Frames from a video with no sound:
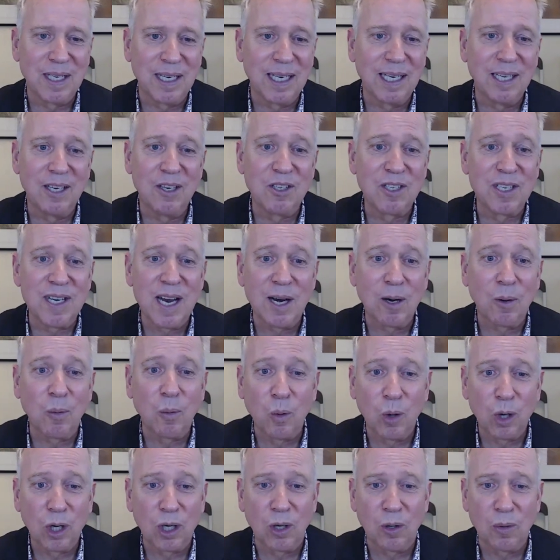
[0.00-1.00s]
And there's not a
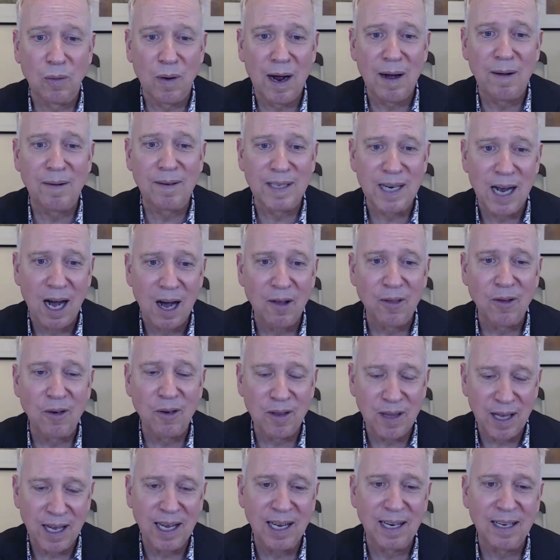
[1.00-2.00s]
workaround other
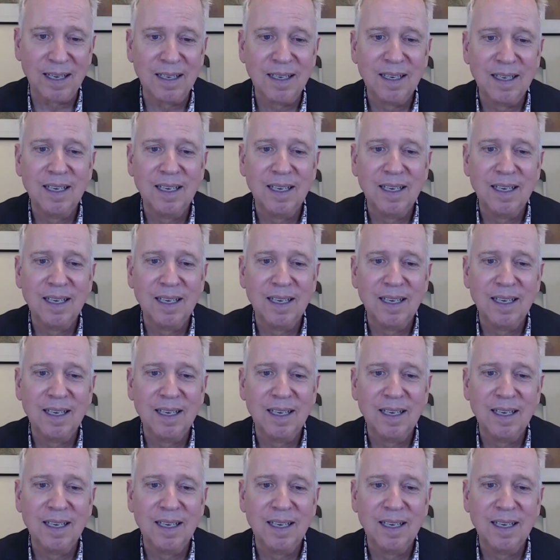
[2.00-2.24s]
than